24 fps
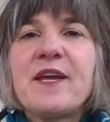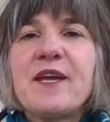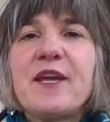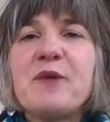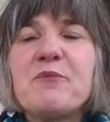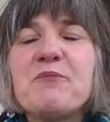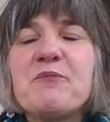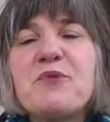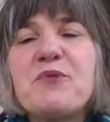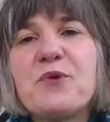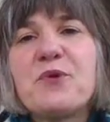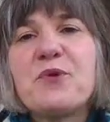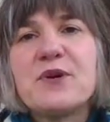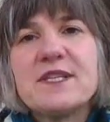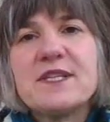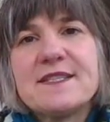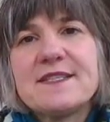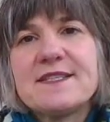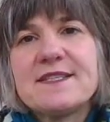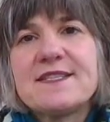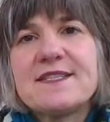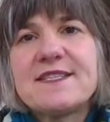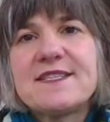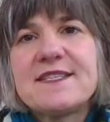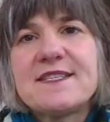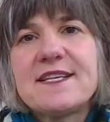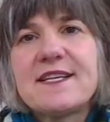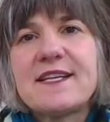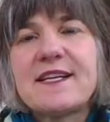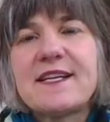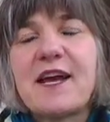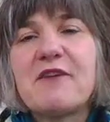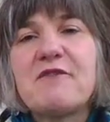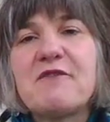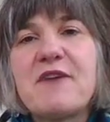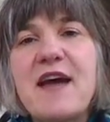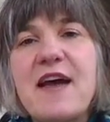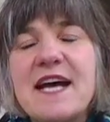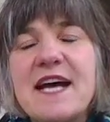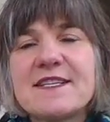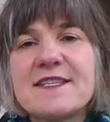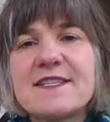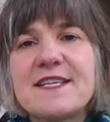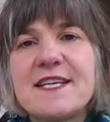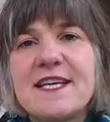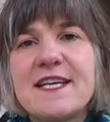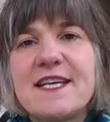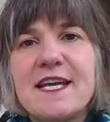importance of
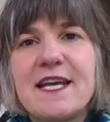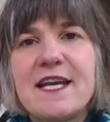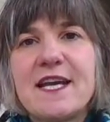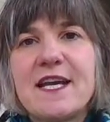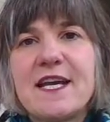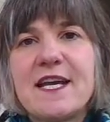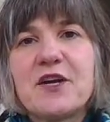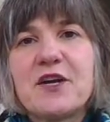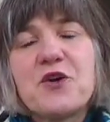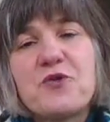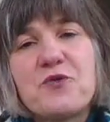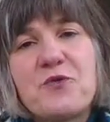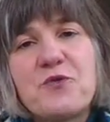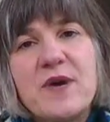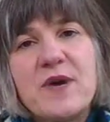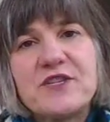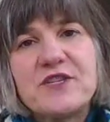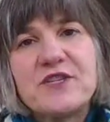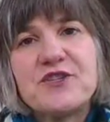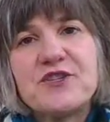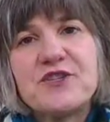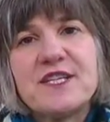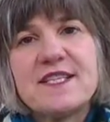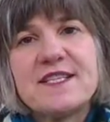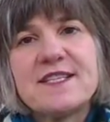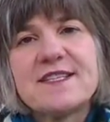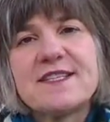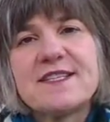asking questions,